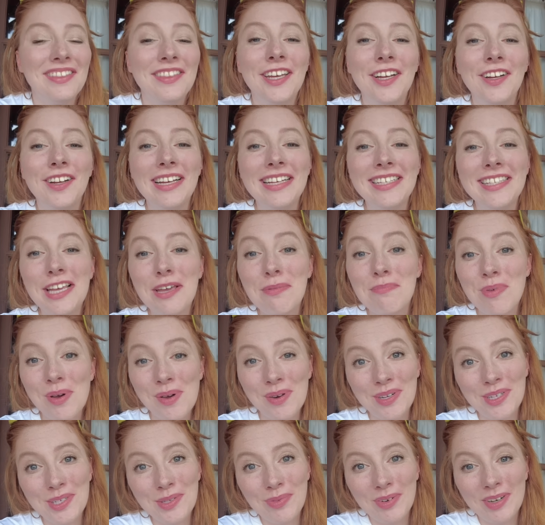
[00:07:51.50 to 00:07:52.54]
There is a
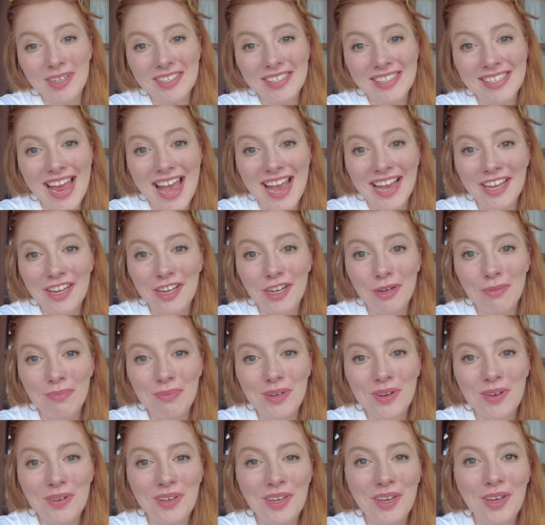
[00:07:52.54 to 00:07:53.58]
bonus worst snack here at
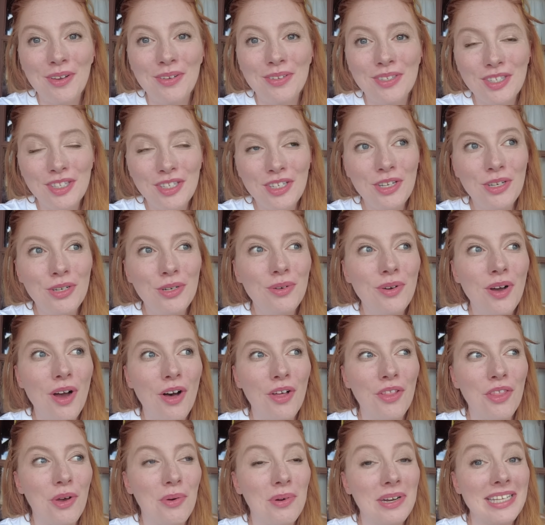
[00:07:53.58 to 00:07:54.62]
Pinocchio's too,
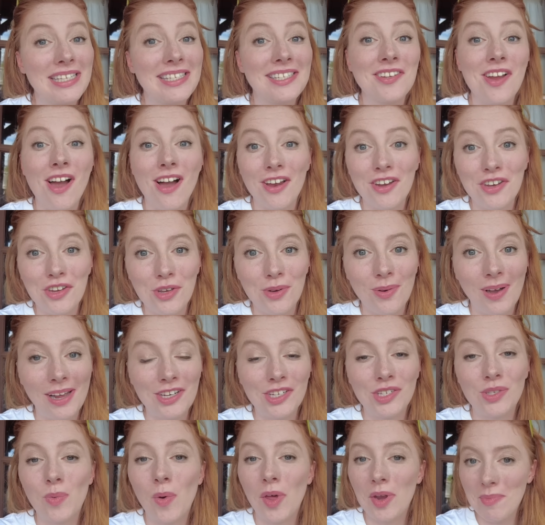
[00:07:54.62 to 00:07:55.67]
although it is not new. I
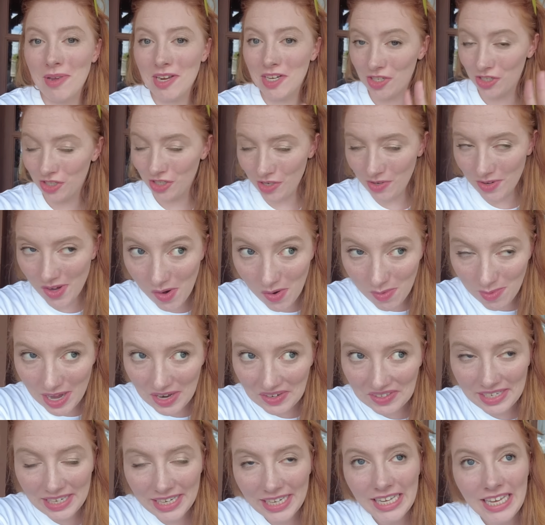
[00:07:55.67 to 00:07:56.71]
just want to make sure you know
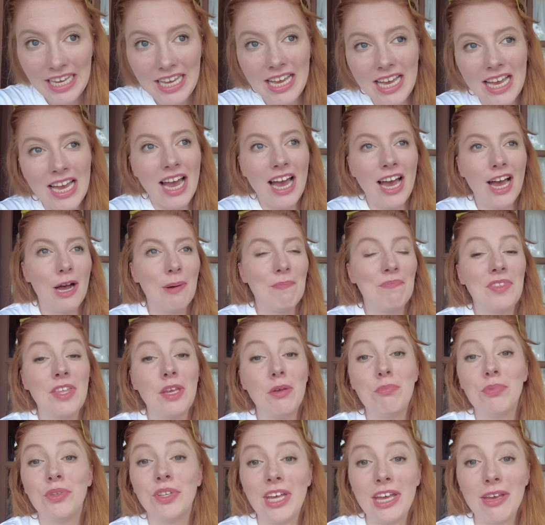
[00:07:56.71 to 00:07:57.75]
about it. The
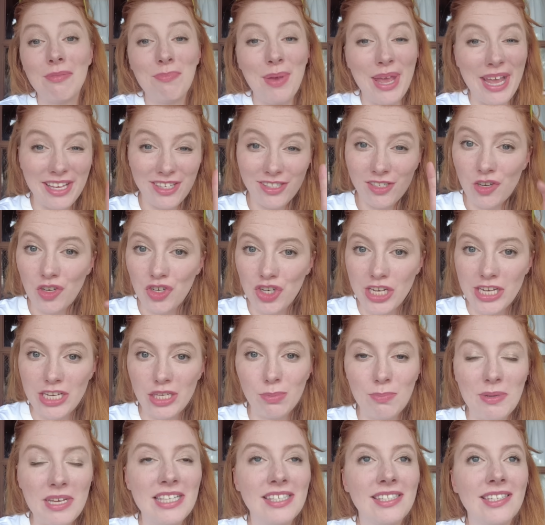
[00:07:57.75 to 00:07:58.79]
plant-based cheese
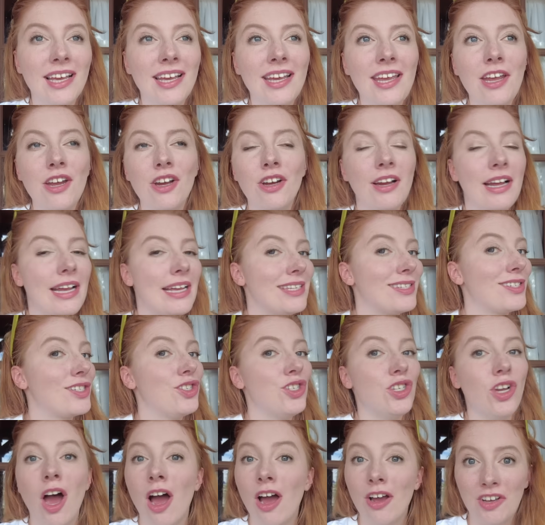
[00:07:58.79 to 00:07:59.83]
pizza here is
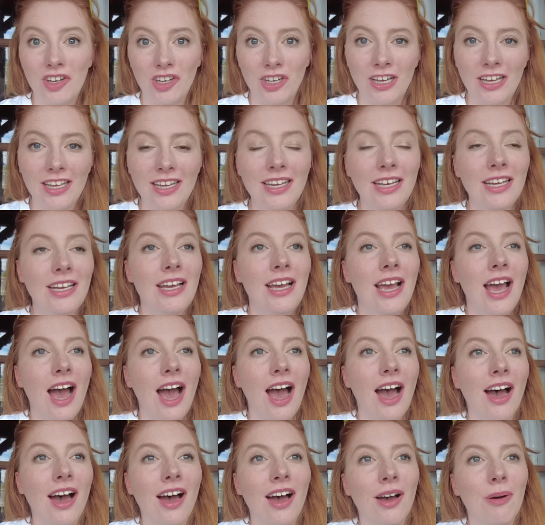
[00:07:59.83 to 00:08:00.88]
not good.
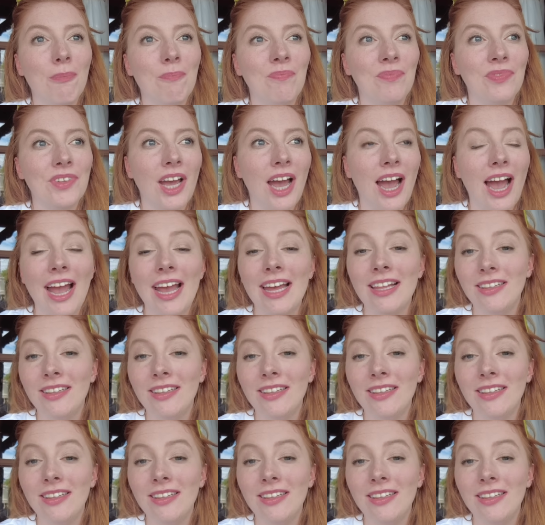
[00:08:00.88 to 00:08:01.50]
I